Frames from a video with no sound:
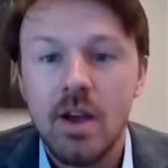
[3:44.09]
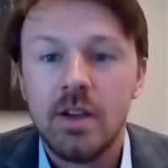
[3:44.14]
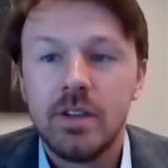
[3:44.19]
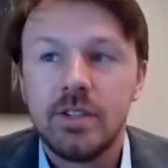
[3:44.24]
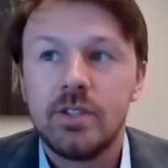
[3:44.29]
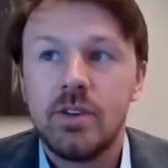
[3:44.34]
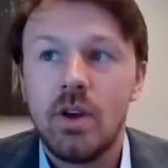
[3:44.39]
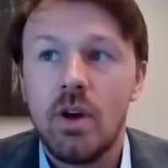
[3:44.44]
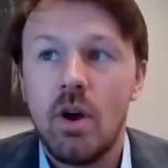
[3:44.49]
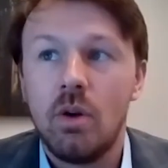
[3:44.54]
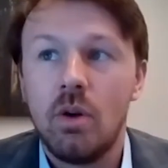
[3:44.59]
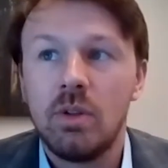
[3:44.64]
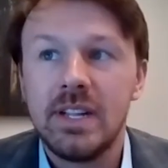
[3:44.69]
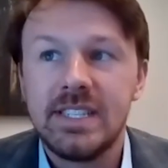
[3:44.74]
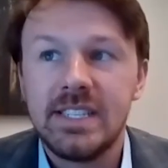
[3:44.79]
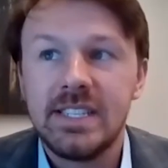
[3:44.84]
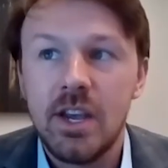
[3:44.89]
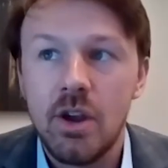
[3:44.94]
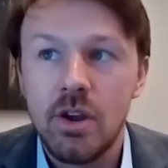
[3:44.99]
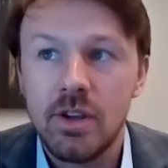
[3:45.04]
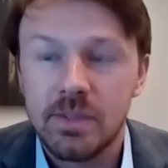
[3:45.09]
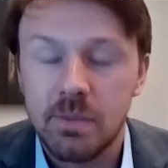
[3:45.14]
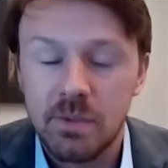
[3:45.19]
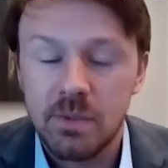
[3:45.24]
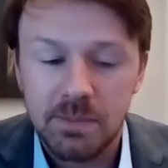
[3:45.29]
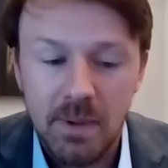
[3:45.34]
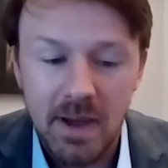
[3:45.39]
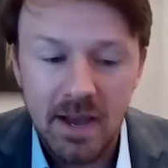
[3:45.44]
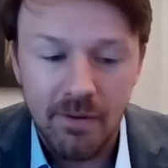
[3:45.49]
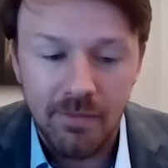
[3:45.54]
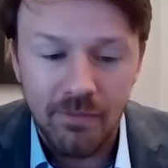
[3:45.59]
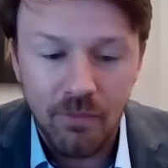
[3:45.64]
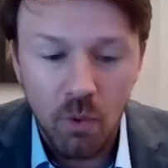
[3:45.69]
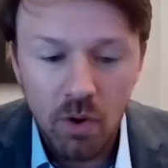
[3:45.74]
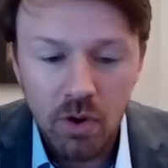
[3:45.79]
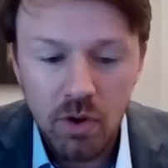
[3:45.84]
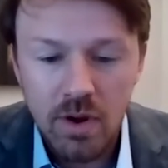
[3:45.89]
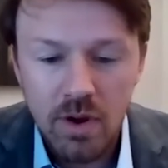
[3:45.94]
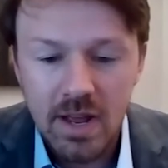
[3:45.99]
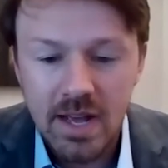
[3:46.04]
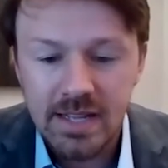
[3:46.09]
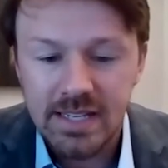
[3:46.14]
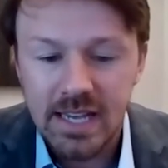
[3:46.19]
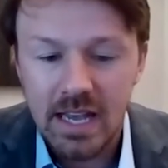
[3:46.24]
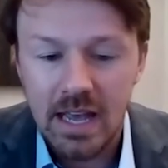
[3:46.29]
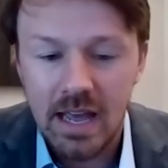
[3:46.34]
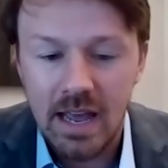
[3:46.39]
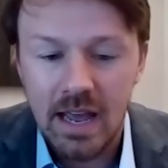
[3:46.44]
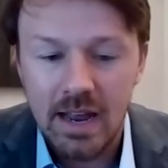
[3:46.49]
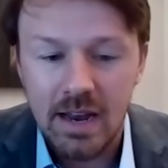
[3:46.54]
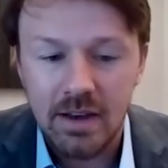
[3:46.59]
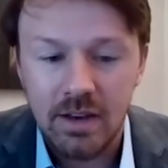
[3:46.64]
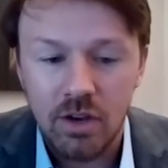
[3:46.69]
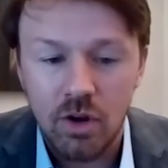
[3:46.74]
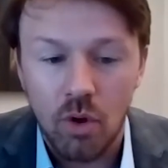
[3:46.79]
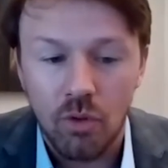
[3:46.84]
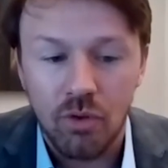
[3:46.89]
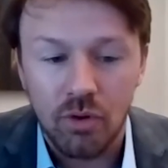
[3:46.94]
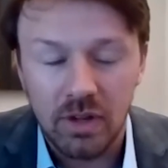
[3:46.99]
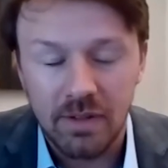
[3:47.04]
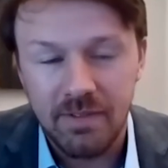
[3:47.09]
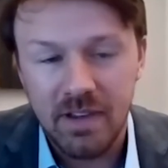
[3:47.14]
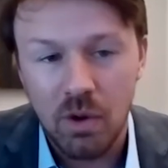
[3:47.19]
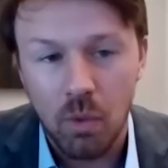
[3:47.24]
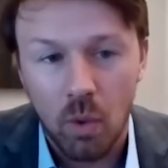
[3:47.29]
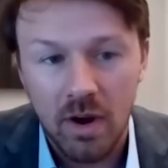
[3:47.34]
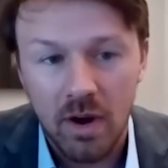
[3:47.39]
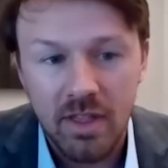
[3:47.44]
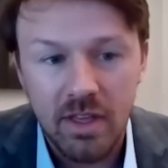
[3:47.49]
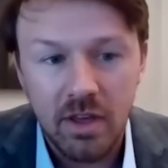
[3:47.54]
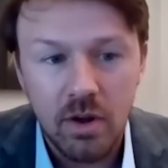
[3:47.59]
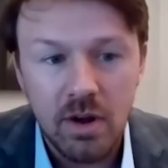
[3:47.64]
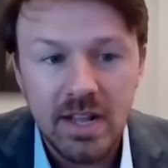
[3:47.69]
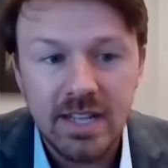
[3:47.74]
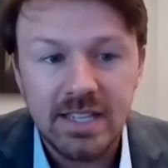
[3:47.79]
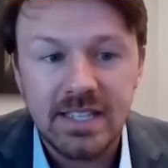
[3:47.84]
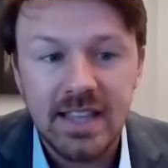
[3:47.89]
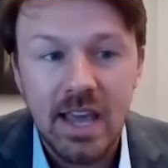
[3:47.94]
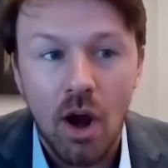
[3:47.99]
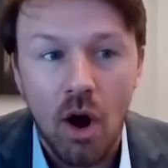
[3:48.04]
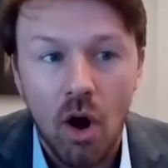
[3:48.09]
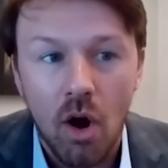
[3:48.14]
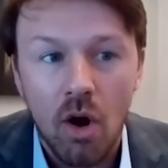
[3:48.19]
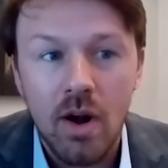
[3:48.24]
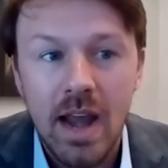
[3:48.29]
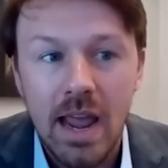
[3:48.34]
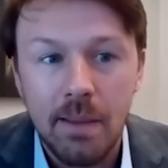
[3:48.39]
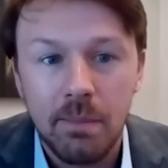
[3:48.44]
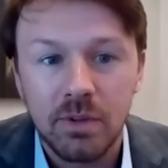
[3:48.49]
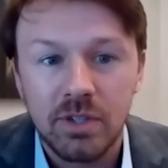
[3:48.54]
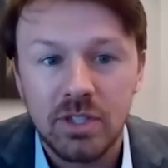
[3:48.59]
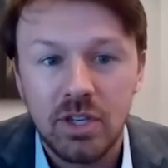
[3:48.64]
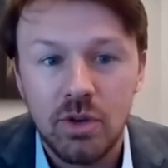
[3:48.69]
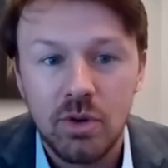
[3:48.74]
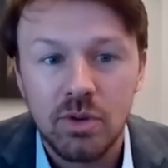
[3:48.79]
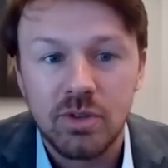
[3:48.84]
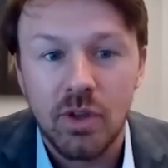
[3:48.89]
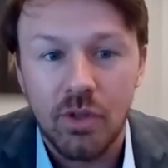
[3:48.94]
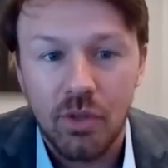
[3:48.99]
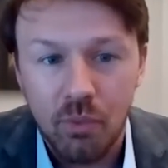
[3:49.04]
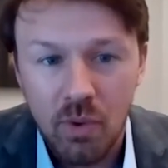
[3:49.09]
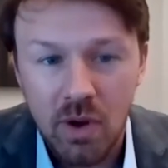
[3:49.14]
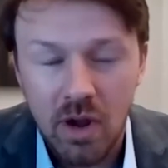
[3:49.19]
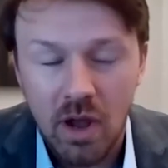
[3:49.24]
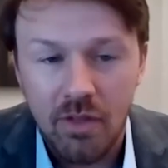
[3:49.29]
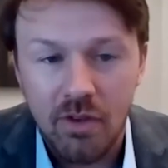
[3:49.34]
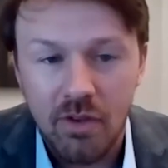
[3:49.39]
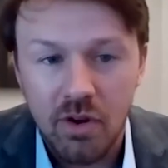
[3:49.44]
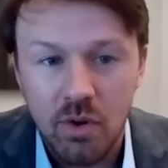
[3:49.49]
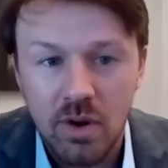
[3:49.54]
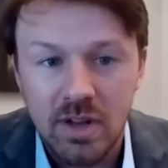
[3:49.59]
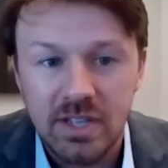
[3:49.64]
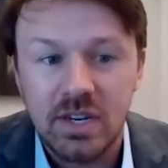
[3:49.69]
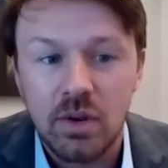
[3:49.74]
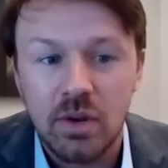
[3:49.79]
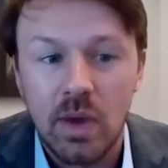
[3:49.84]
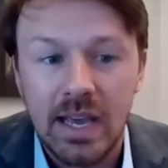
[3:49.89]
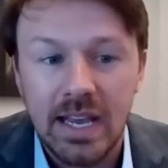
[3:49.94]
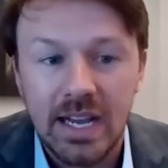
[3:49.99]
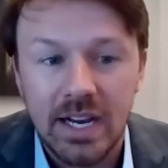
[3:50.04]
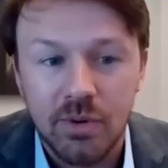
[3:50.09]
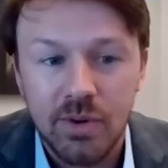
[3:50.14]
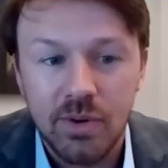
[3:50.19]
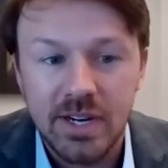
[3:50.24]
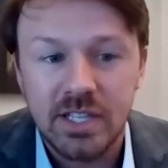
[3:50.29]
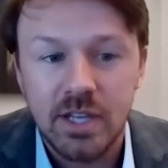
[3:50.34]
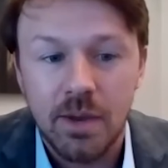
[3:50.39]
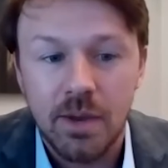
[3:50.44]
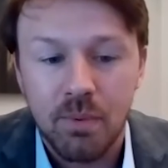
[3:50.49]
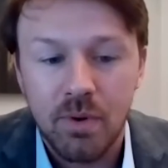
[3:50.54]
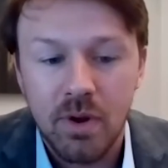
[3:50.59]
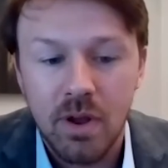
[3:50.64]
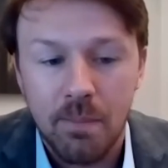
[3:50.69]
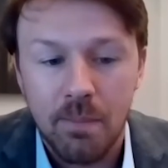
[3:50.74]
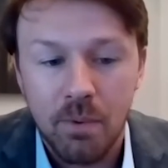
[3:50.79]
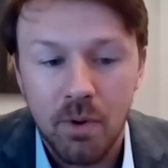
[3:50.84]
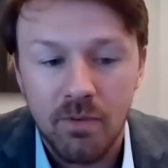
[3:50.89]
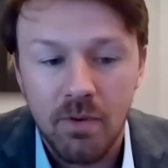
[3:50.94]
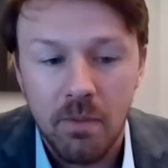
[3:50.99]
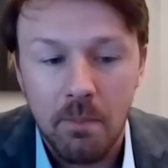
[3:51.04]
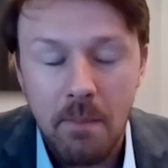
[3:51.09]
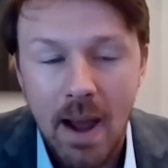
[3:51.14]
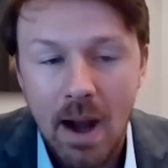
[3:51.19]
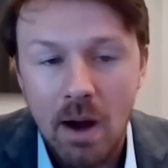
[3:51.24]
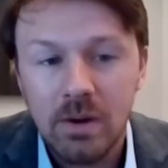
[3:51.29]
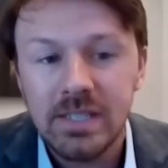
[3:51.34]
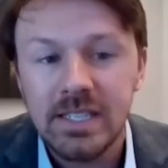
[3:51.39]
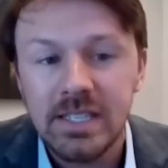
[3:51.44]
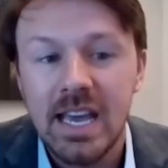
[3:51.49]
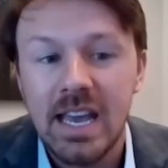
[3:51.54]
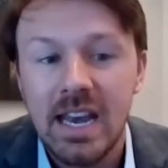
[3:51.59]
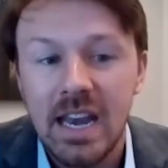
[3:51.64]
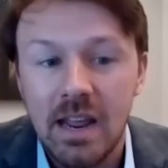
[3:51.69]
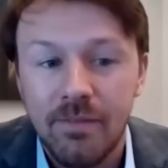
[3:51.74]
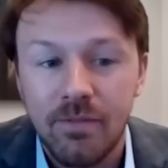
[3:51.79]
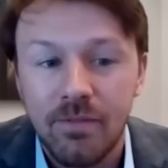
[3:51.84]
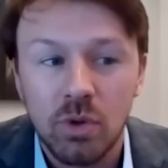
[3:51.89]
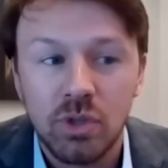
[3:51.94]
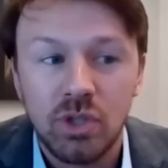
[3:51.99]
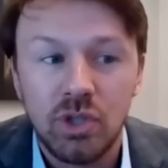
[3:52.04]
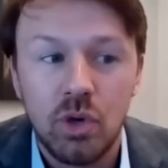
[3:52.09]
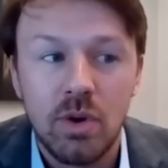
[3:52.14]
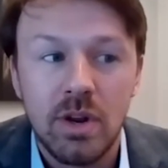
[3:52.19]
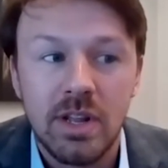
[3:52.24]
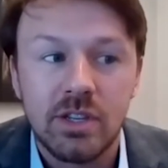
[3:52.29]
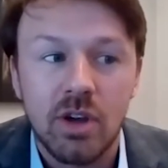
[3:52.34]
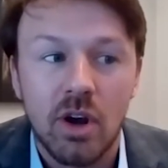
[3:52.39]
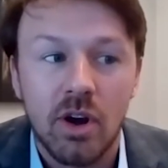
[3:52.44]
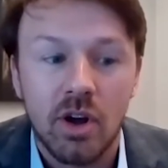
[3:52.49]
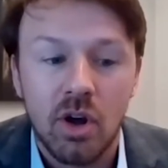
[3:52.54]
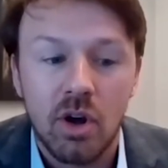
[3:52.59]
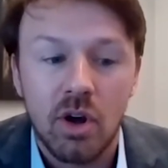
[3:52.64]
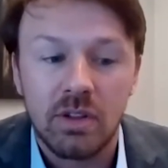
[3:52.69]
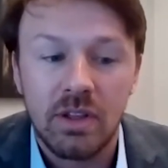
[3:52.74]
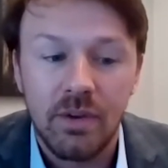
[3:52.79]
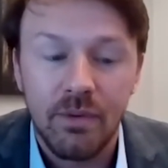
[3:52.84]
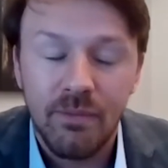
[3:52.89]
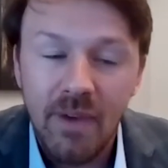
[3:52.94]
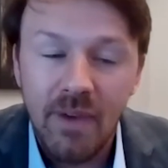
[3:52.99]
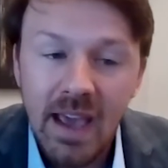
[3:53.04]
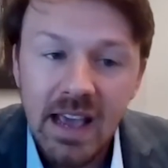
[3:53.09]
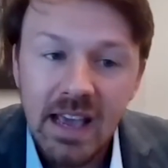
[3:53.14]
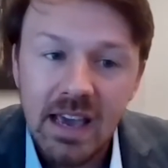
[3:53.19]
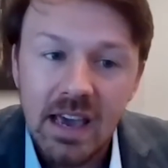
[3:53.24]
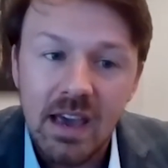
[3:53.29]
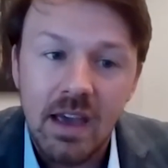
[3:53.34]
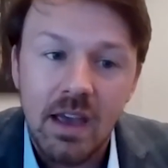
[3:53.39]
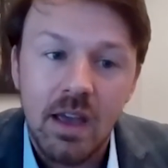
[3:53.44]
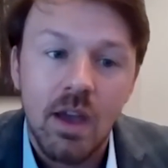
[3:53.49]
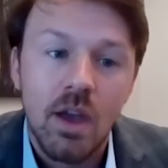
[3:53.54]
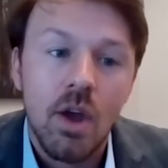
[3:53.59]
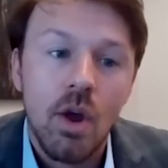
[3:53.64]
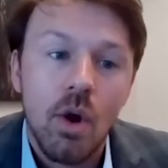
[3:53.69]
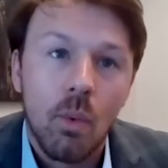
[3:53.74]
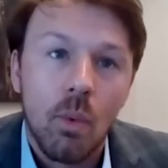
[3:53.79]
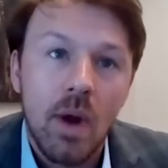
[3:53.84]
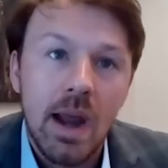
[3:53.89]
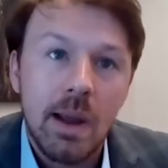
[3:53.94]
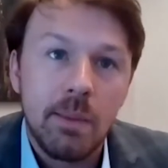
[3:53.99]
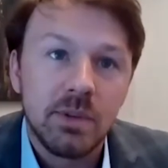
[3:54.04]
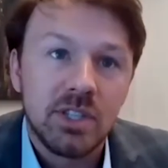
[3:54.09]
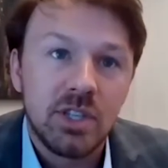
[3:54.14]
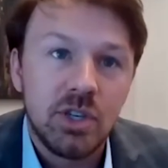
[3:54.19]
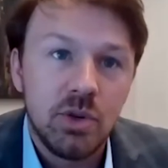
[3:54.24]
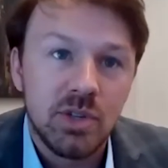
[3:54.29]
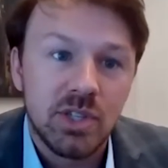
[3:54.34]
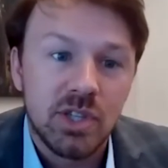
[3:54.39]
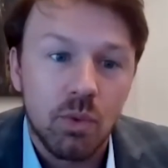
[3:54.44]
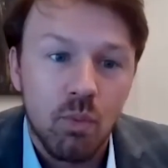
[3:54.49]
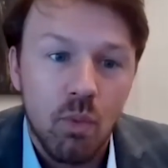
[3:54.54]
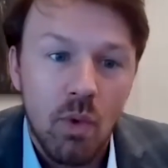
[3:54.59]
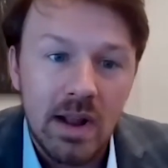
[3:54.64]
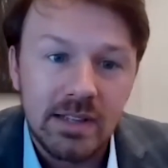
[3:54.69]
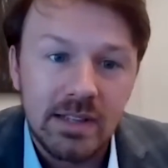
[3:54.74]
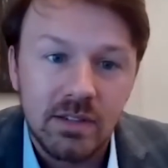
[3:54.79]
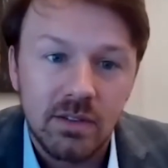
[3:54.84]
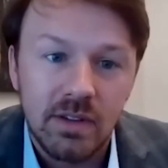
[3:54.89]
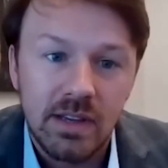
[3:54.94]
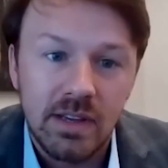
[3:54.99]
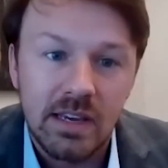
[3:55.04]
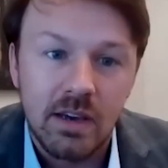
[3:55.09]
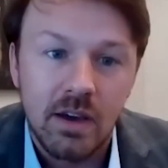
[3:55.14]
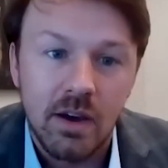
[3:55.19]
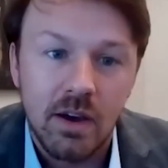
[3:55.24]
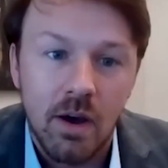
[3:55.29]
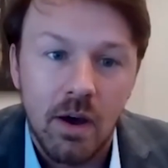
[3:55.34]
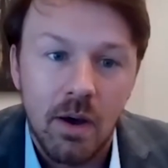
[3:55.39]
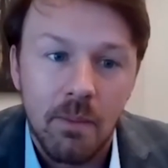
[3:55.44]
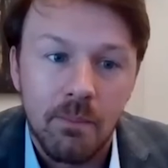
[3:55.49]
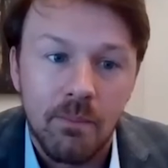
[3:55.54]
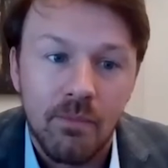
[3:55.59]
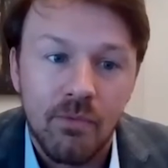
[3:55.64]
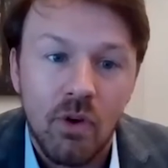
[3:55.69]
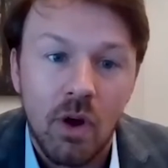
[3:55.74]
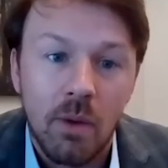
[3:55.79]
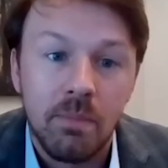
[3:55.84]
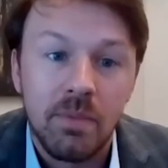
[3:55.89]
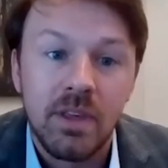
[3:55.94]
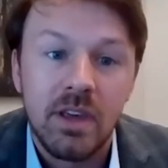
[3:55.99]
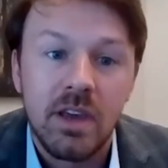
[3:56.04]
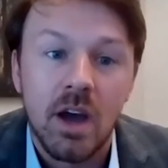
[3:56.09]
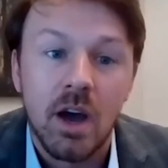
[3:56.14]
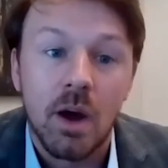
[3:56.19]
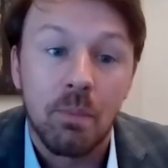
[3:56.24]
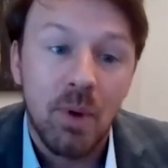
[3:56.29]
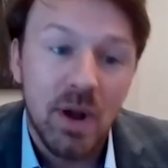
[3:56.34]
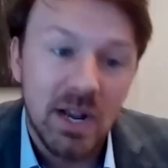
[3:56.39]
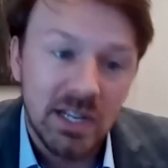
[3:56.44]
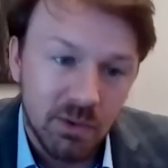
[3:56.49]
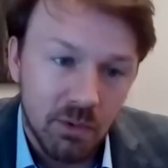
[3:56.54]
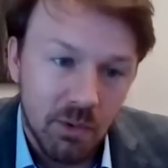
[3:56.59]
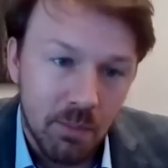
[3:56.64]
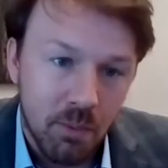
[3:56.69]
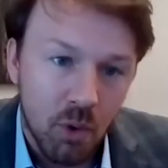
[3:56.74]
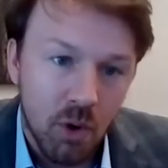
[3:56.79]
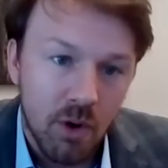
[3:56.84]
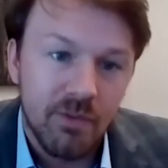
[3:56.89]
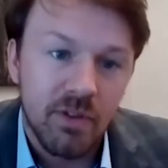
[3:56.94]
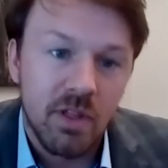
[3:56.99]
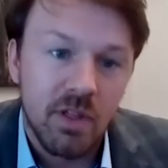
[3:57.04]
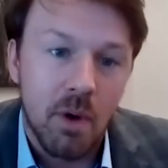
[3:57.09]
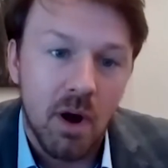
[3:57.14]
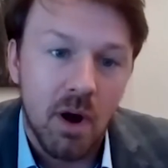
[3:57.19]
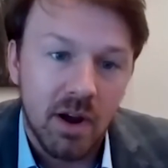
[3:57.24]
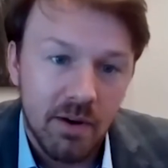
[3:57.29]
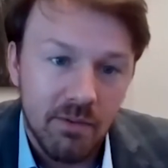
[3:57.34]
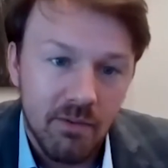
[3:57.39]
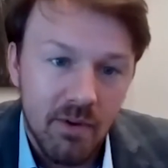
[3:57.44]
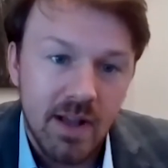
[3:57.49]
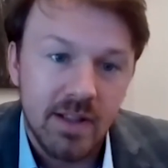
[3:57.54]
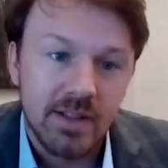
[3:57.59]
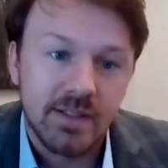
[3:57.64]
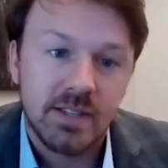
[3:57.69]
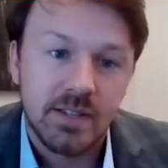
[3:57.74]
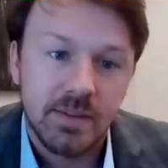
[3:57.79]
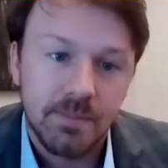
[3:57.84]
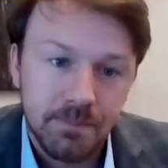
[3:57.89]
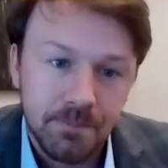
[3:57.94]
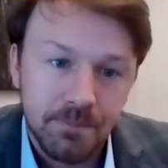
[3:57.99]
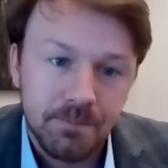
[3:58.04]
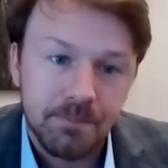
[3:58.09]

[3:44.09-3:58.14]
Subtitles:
So let's say someone's buying a 4 unit and they're living in one of the units, they are able to use the 3 other units to increase their pre-approved amount. And if those units are currently vacant, we're able to use the rental income from the appraisal report for the market rents.